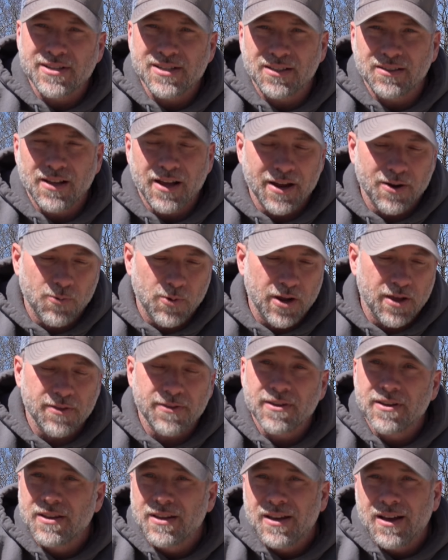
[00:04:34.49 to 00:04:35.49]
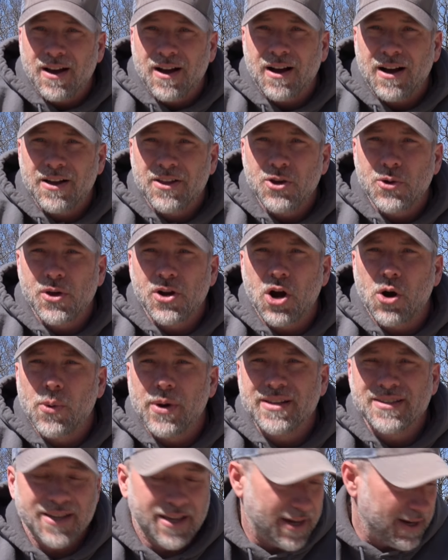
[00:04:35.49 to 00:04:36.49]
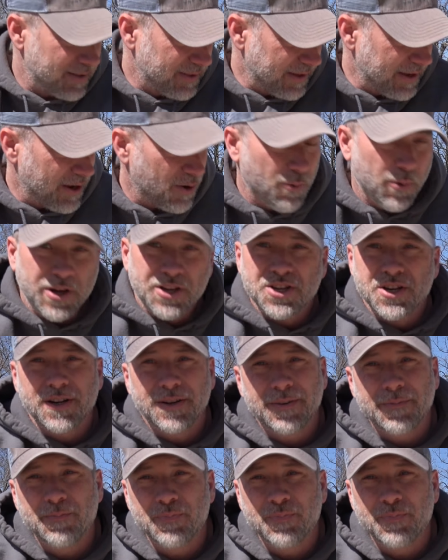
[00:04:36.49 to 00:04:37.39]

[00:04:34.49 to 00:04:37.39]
to light with, uh, you can always get it lit, which